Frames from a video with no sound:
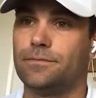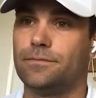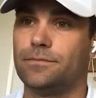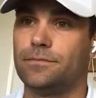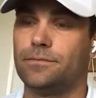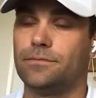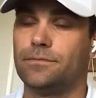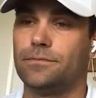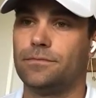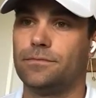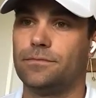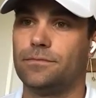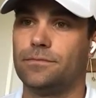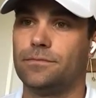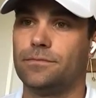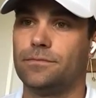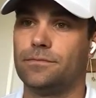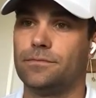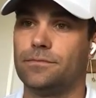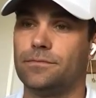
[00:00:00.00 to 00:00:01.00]

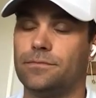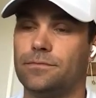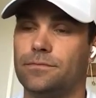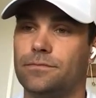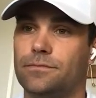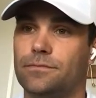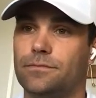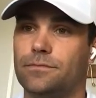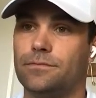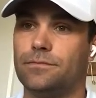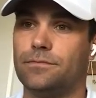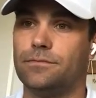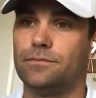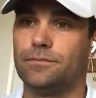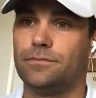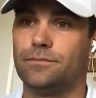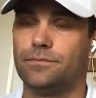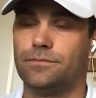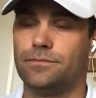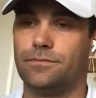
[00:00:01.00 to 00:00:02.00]

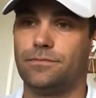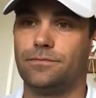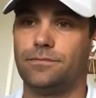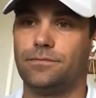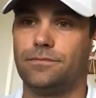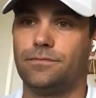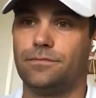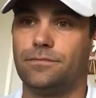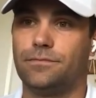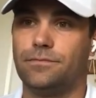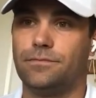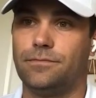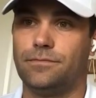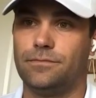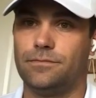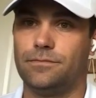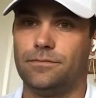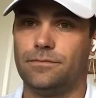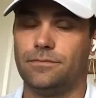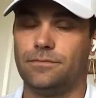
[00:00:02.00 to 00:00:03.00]
This person isn't speaking.